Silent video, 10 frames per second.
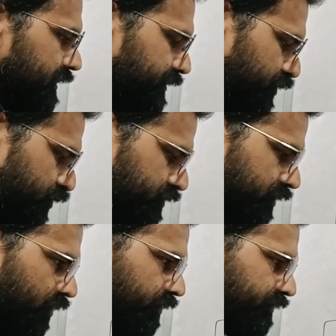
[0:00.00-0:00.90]
use
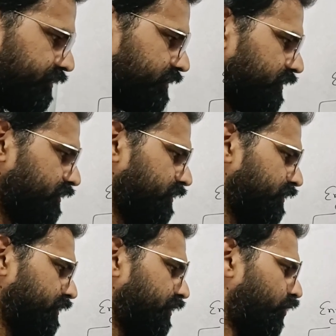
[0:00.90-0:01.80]
of
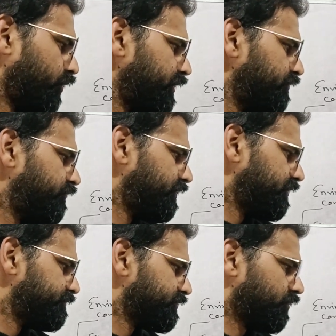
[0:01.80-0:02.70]
oil
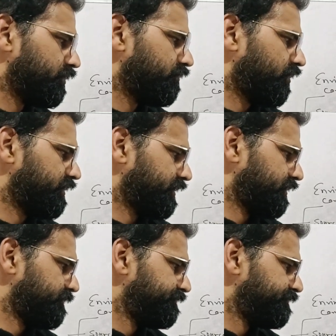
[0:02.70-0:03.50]
films on water